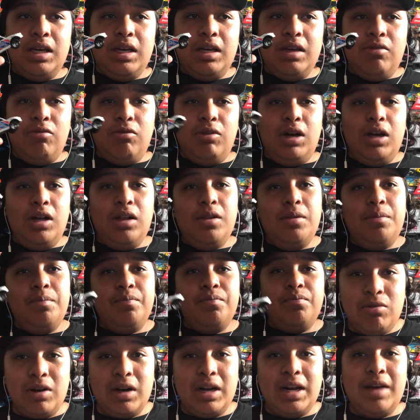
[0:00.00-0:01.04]
well,
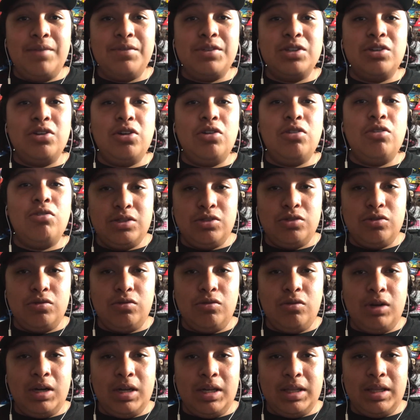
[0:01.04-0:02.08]
we're gonna have to go to
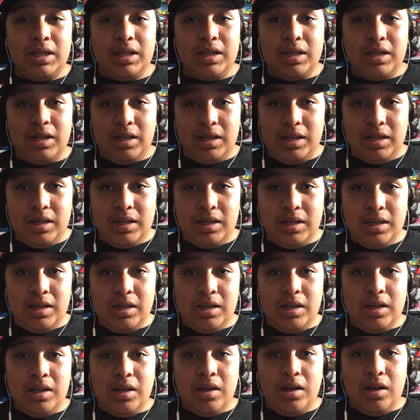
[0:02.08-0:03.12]
what the
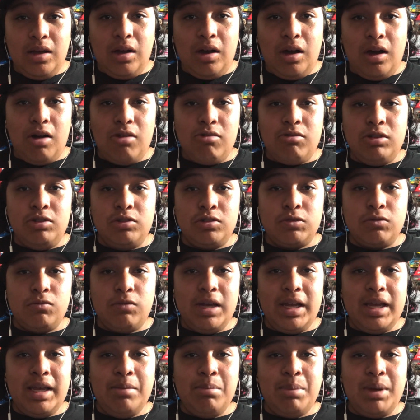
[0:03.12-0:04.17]
Hot Wheels
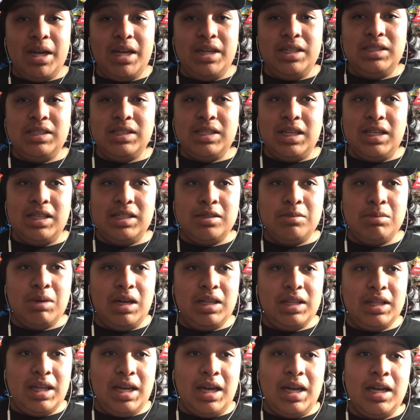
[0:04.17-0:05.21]
Wiki page says
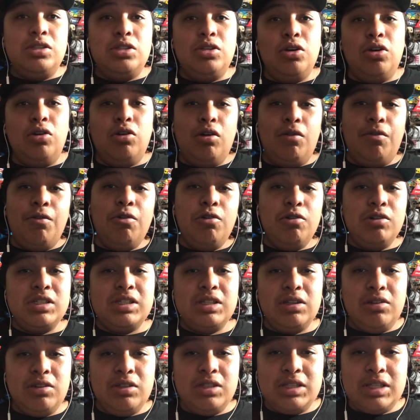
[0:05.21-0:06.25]
about that. So of course it
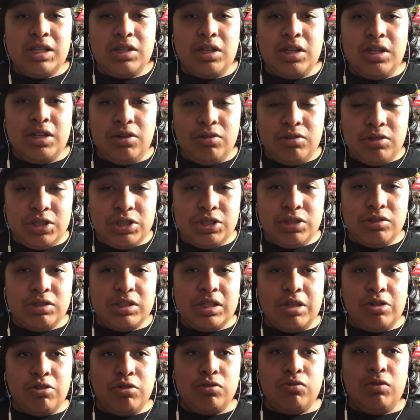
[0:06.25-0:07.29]
only shows
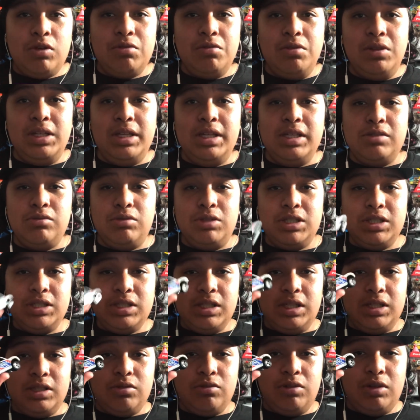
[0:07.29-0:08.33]
that there's one release, which is
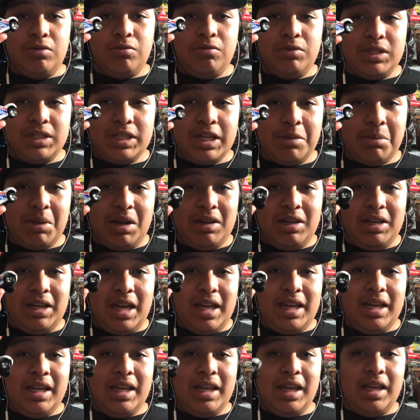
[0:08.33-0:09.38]
this one, which came out in
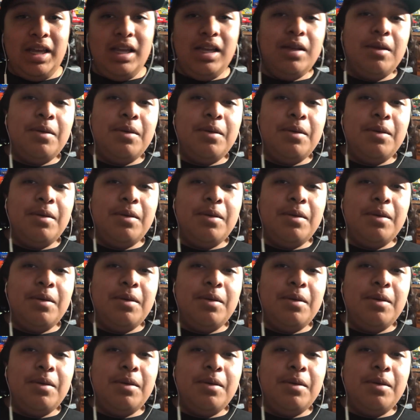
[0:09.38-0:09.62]
'98.